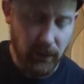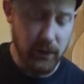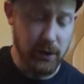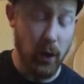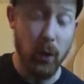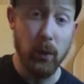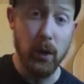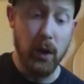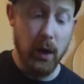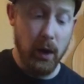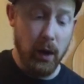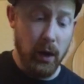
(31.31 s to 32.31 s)
So
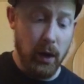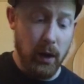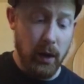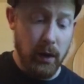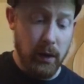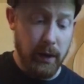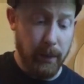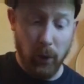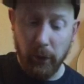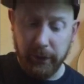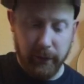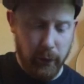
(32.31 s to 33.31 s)
they're
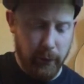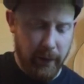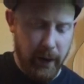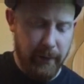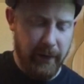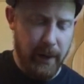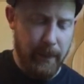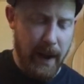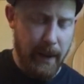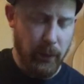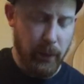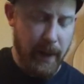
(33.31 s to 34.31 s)
both two very, very
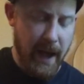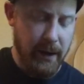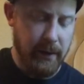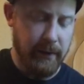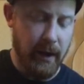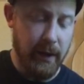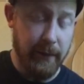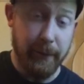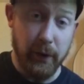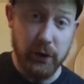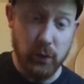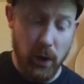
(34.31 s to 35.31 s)
popular patterns. The
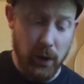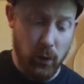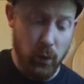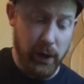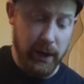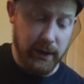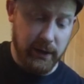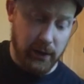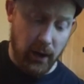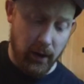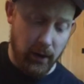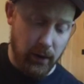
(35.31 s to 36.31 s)
first one, we're going to
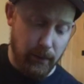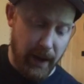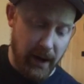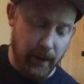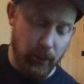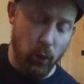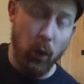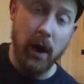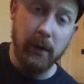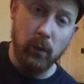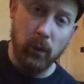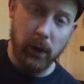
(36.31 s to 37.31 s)
start, pattern number
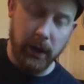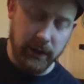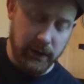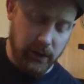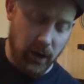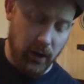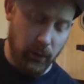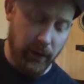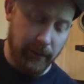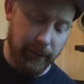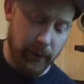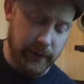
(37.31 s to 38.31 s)
one, we're going to start with
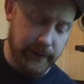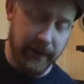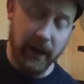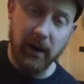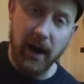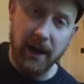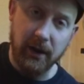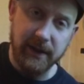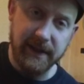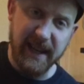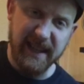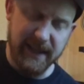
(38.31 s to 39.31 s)
our first finger on our
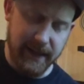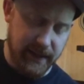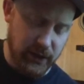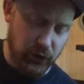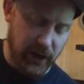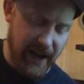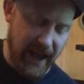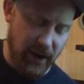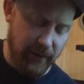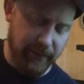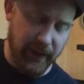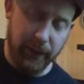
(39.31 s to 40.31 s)
6th string at
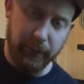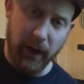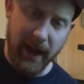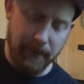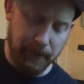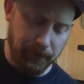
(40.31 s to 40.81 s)
our 5th fret.